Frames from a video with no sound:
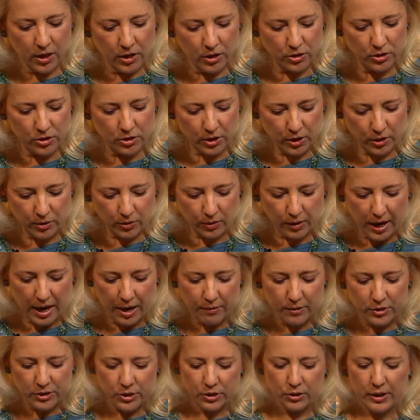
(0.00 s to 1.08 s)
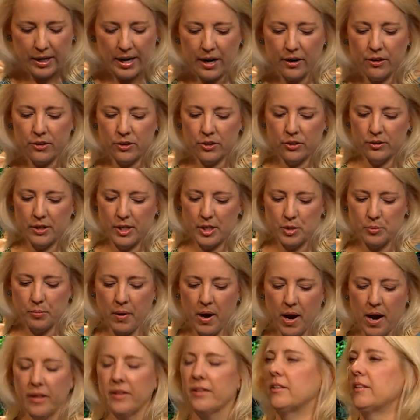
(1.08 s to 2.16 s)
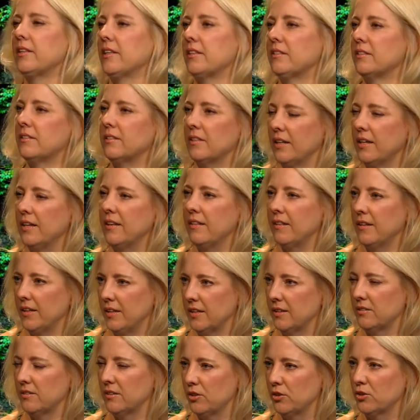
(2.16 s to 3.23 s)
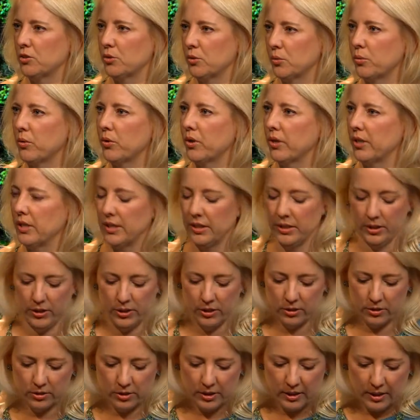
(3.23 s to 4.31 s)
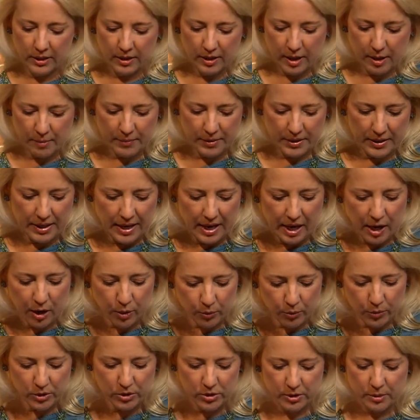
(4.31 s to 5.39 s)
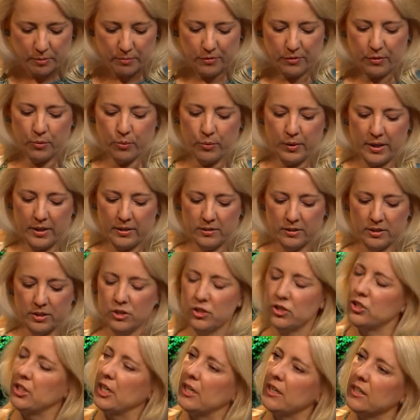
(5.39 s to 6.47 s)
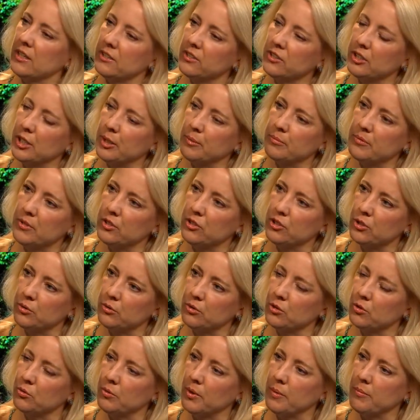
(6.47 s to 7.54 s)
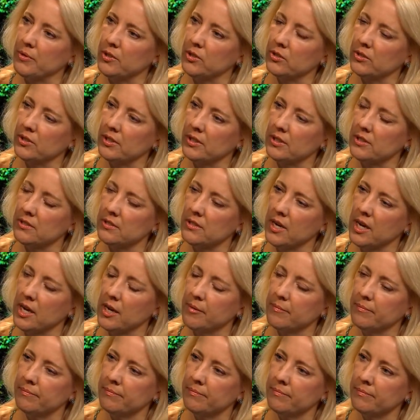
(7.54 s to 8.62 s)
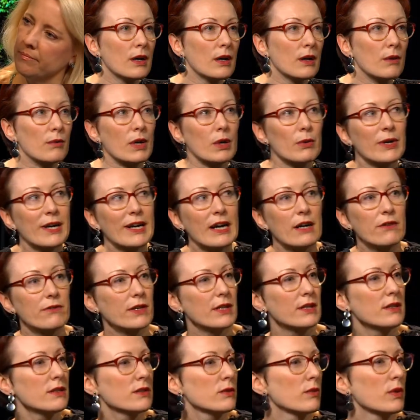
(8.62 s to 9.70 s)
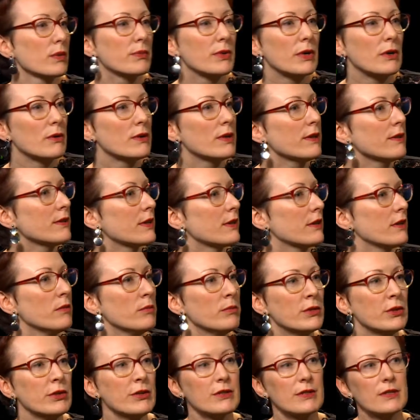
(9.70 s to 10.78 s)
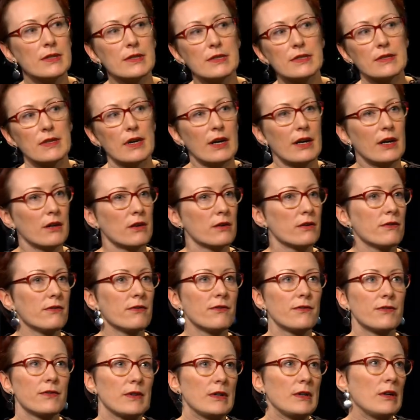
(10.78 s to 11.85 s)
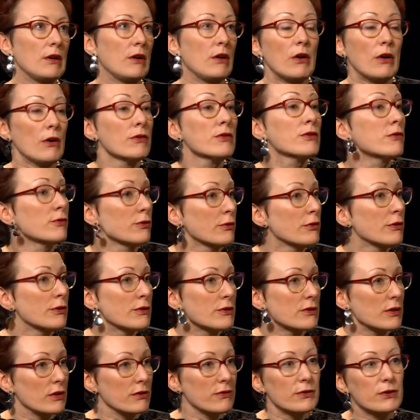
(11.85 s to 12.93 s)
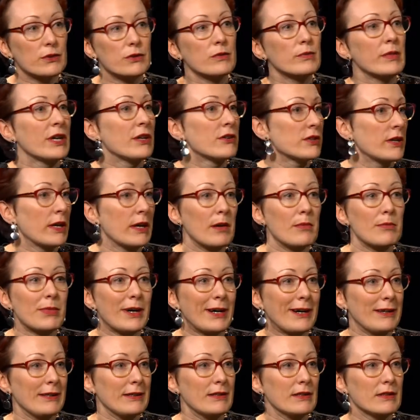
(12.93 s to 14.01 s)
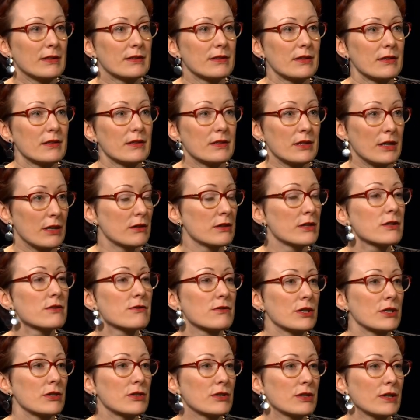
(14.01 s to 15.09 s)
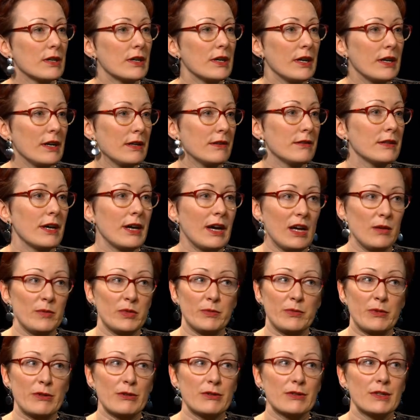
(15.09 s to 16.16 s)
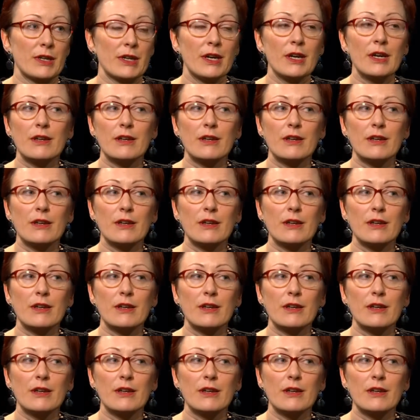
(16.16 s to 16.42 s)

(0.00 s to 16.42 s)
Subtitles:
So how would you characterize politics in these interwar years? I mean, how were some of the ways it shaped Jewish women during this time? Well, we have interwar Poland that emerges out of, on the ruins of two major empires, Tsarist Russia and the Habsburgs.